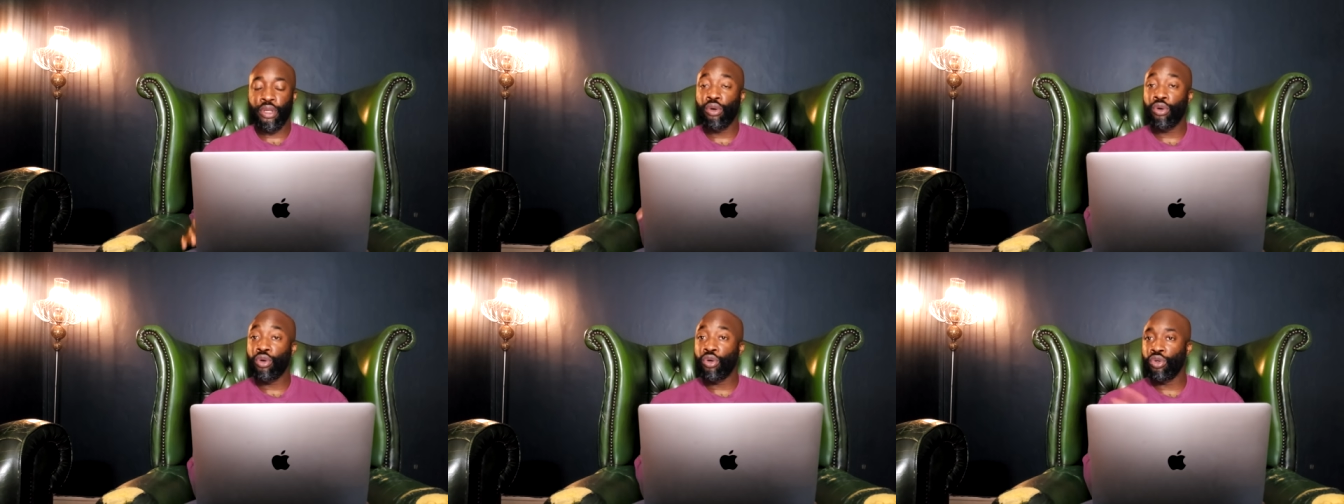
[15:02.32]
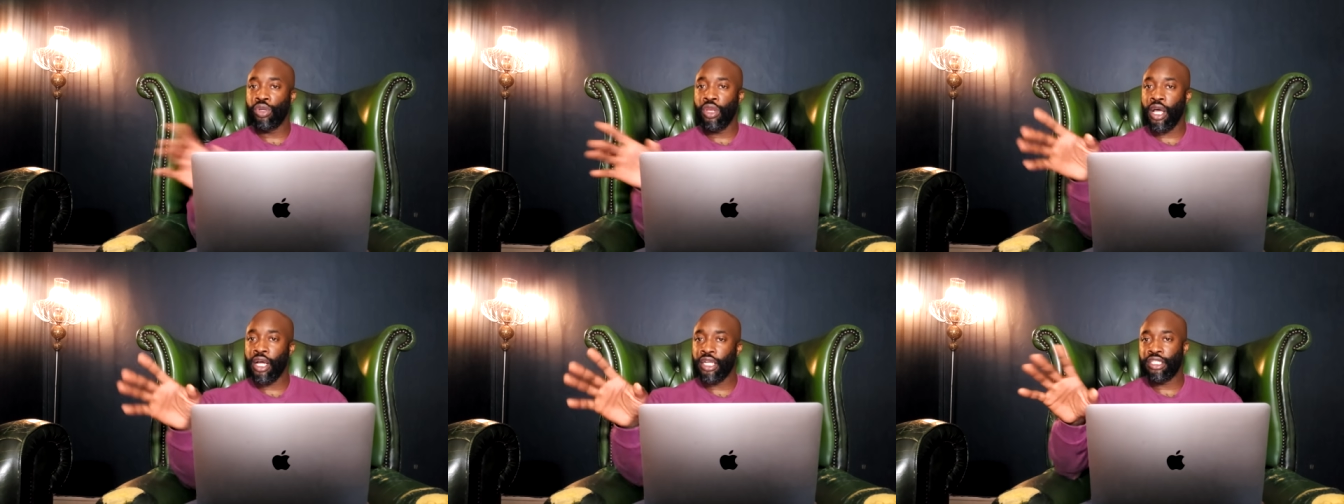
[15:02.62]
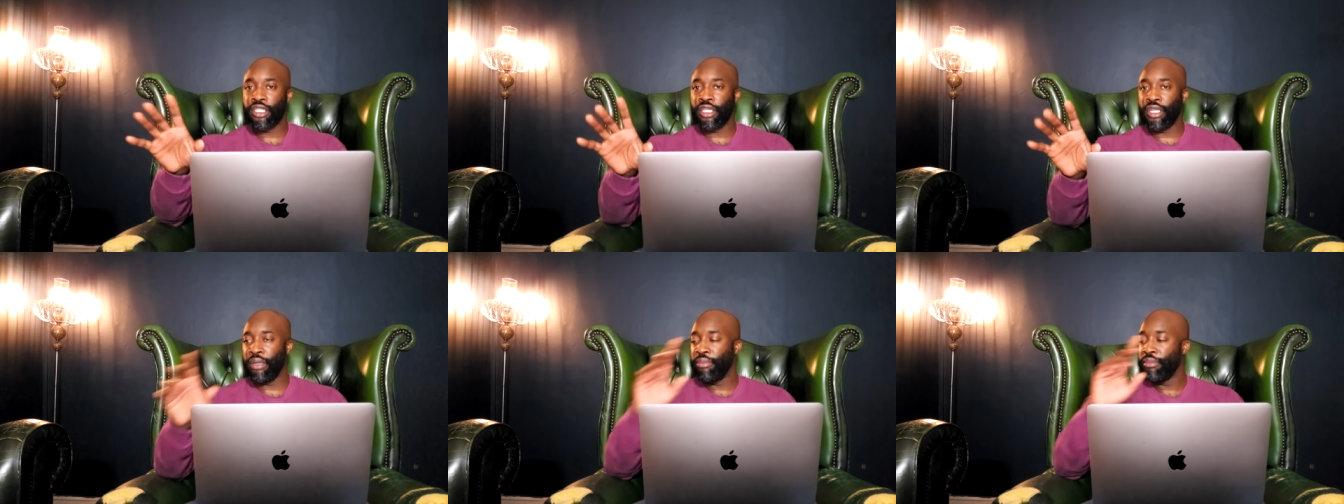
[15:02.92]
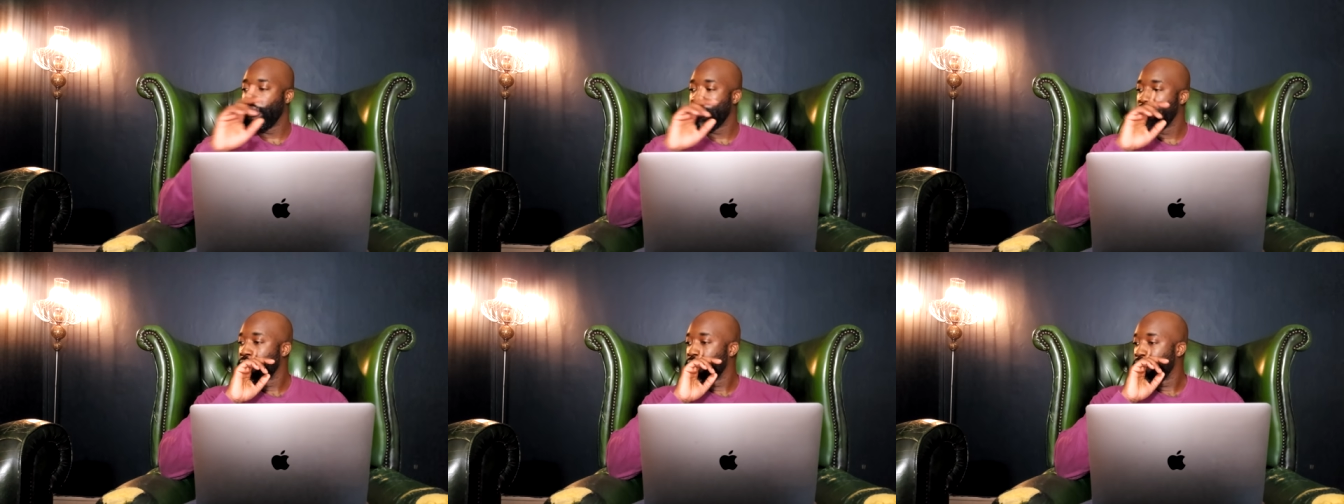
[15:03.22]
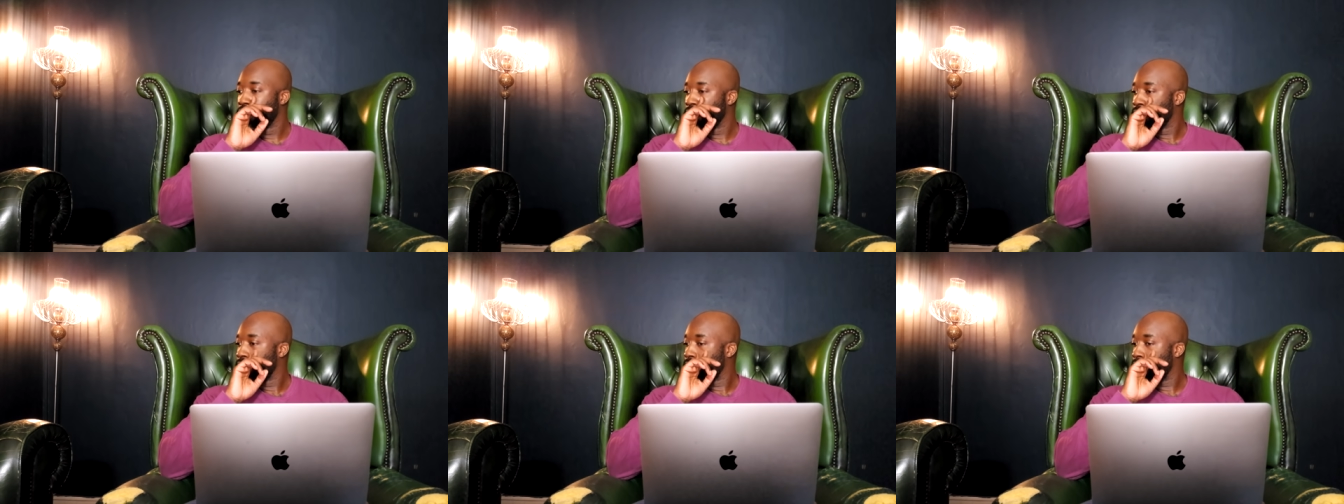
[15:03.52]
look, good luck to them
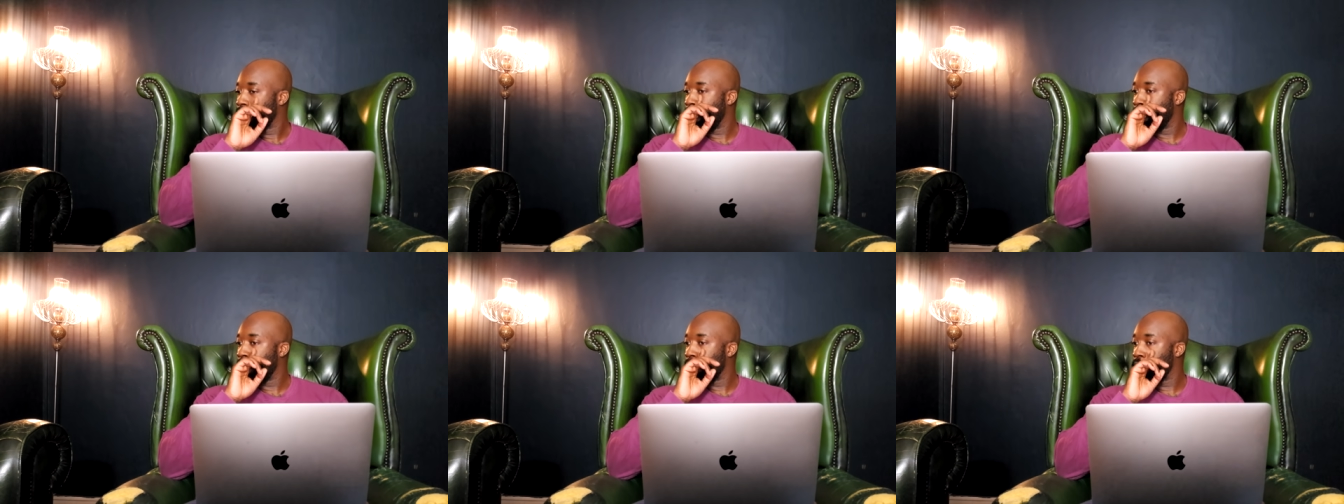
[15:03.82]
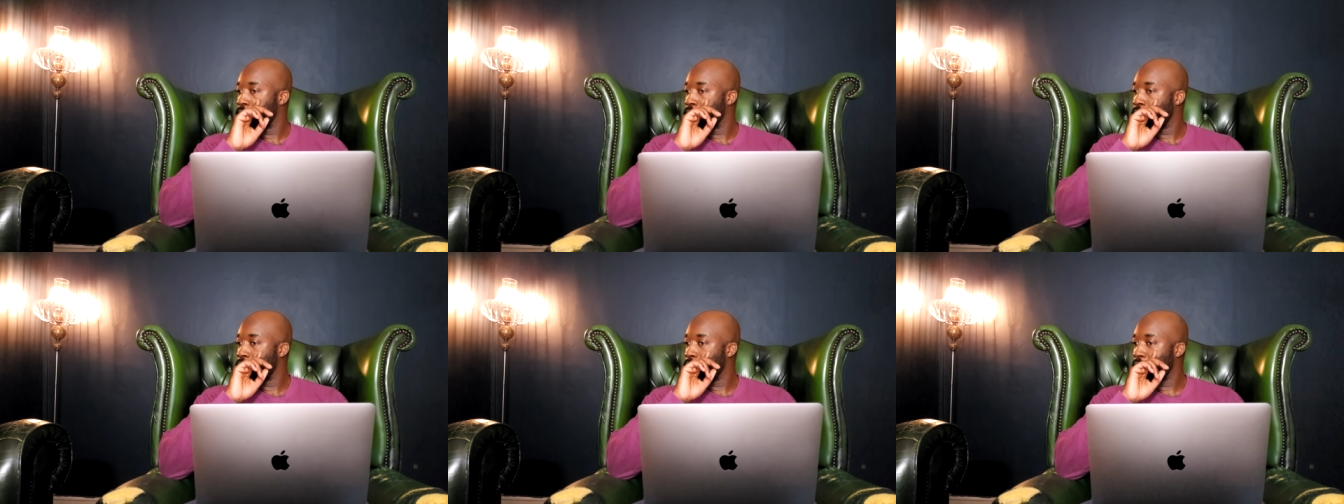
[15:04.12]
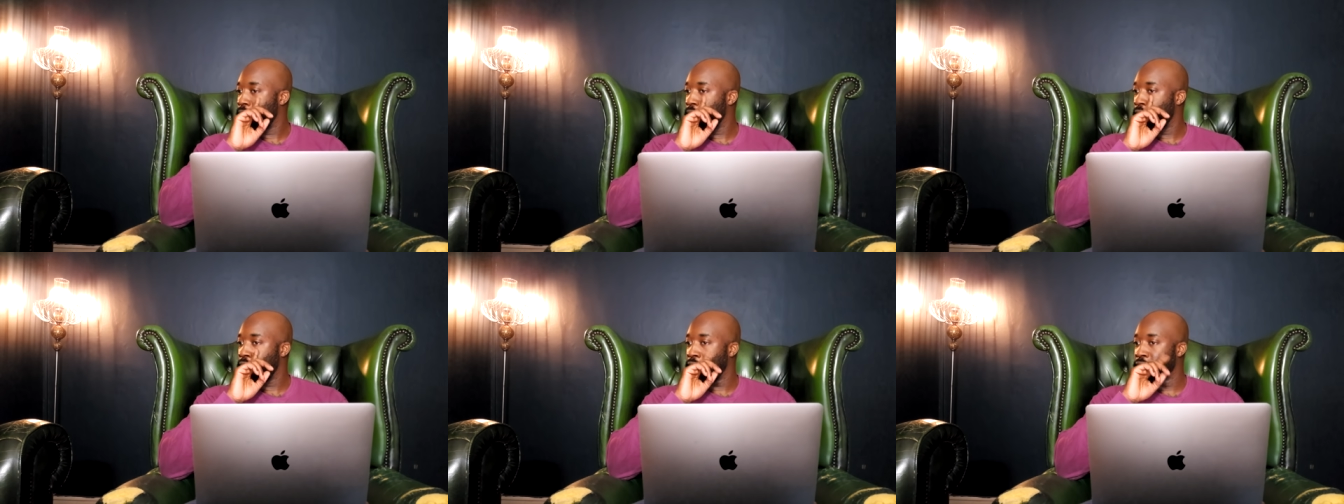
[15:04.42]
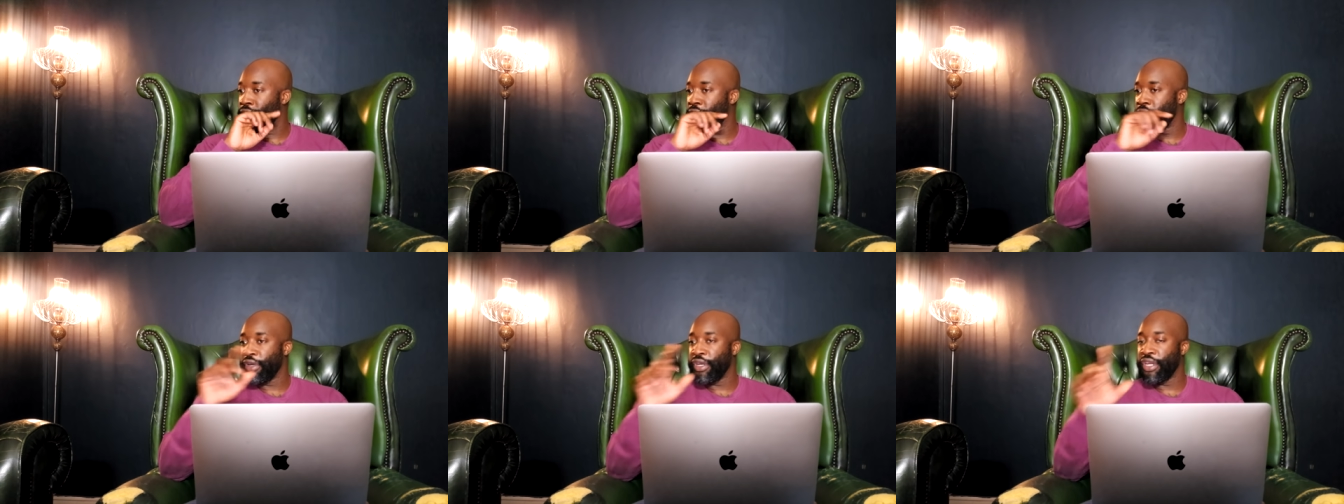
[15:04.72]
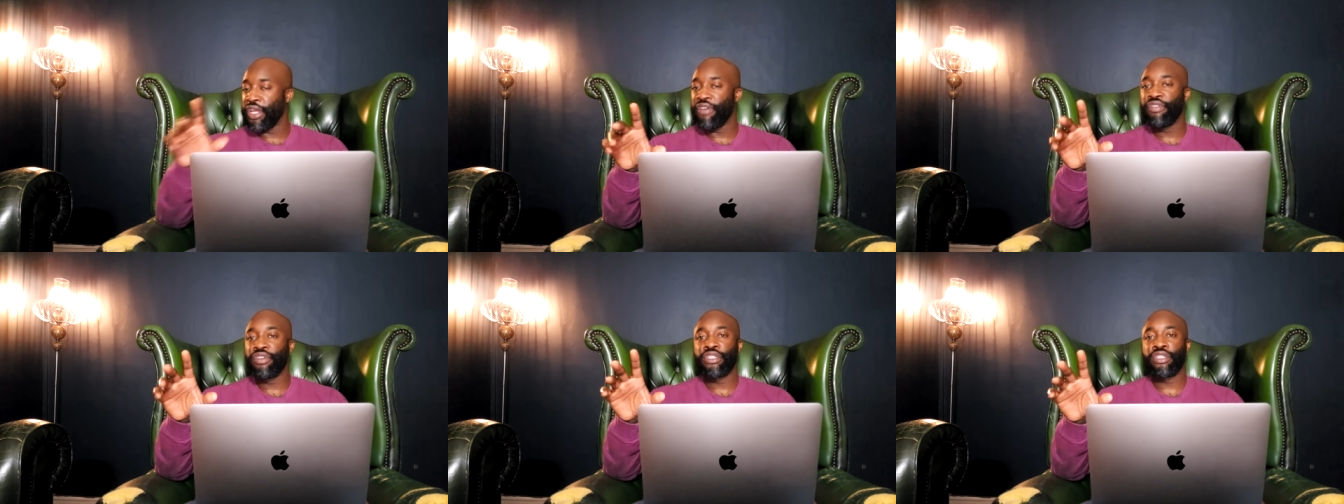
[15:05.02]
um, and their
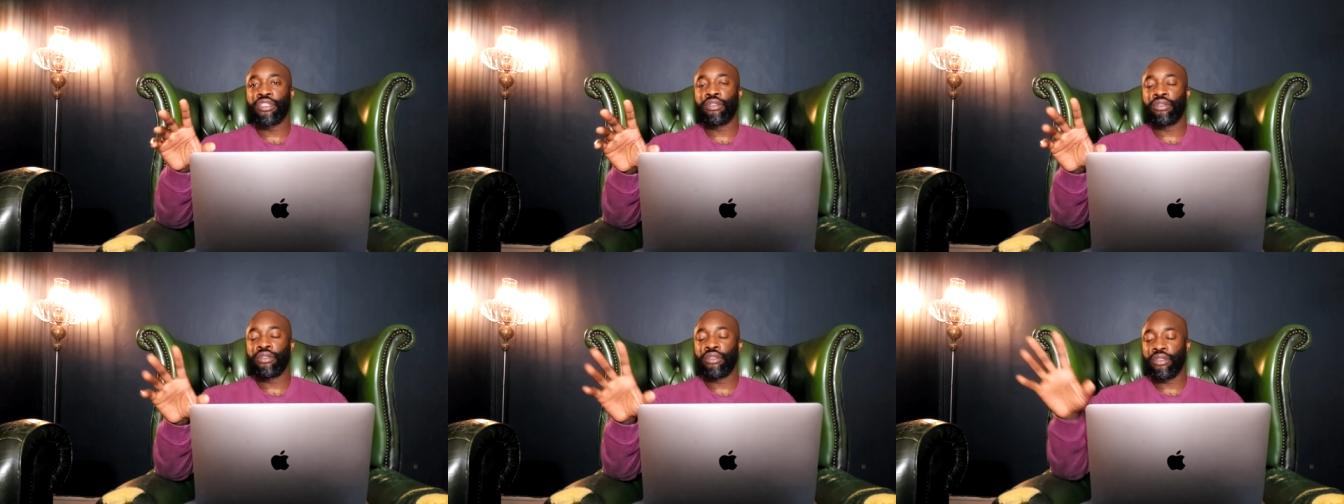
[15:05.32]
endeavours,